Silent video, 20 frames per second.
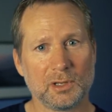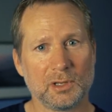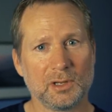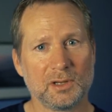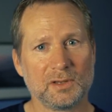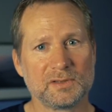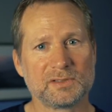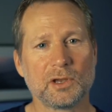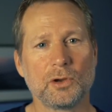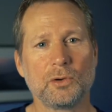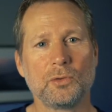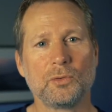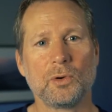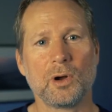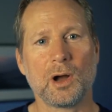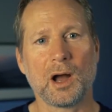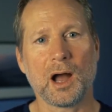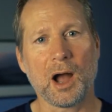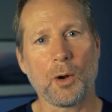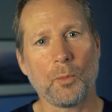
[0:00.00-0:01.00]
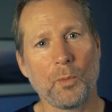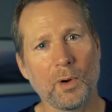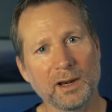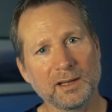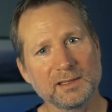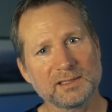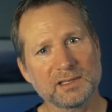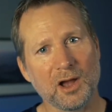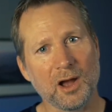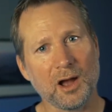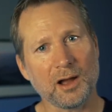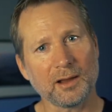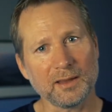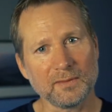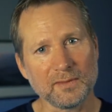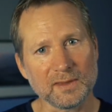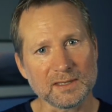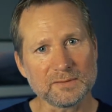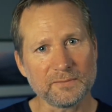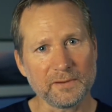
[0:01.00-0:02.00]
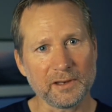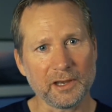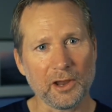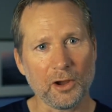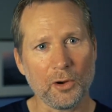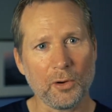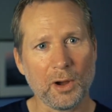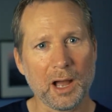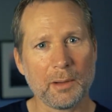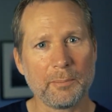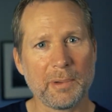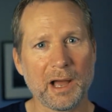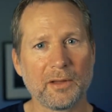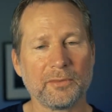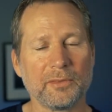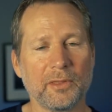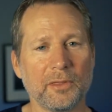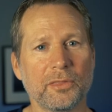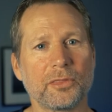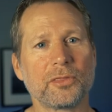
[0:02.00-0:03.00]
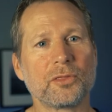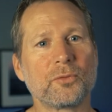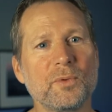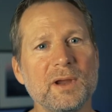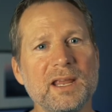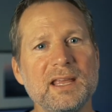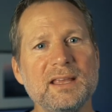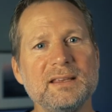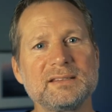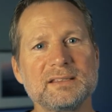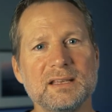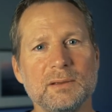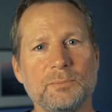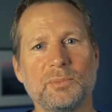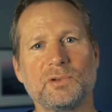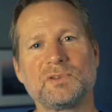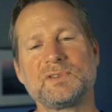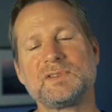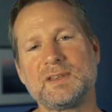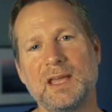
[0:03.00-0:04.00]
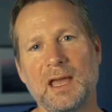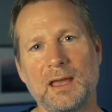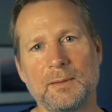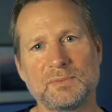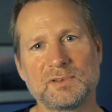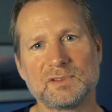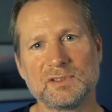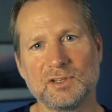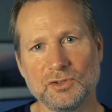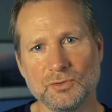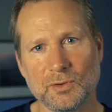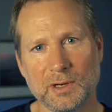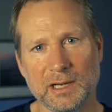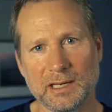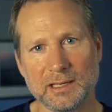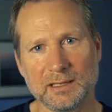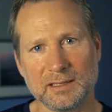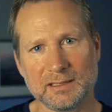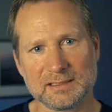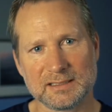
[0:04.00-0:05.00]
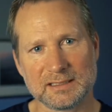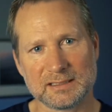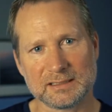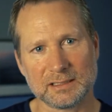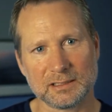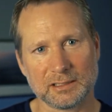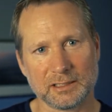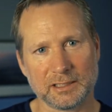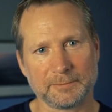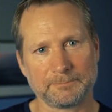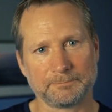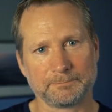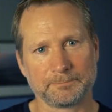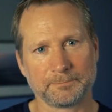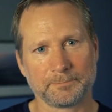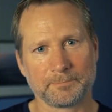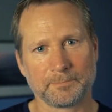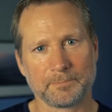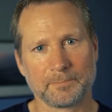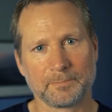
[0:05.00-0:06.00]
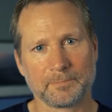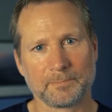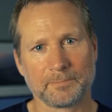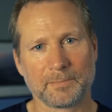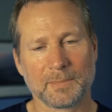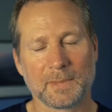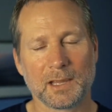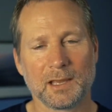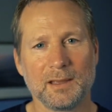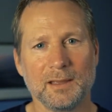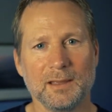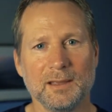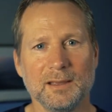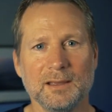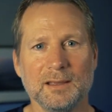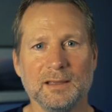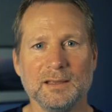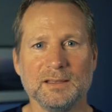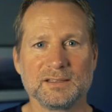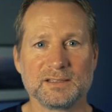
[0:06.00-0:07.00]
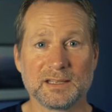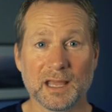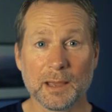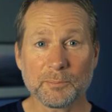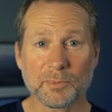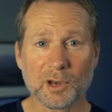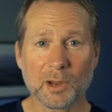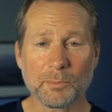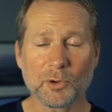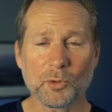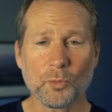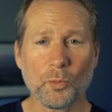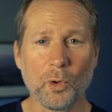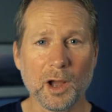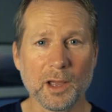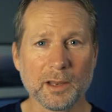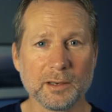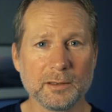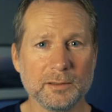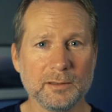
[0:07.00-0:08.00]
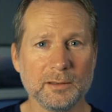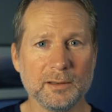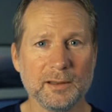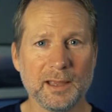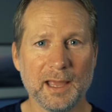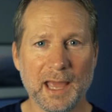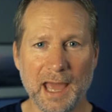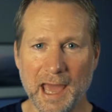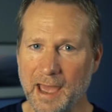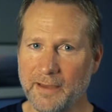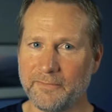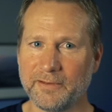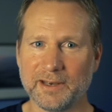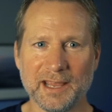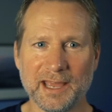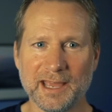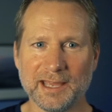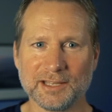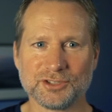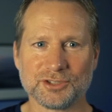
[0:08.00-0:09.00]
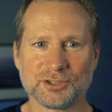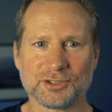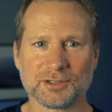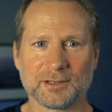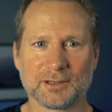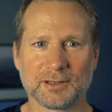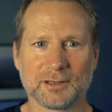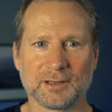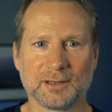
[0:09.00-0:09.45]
So I want to talk in this video about the 3 simple steps to trading consistently. Step number 1, have an edge.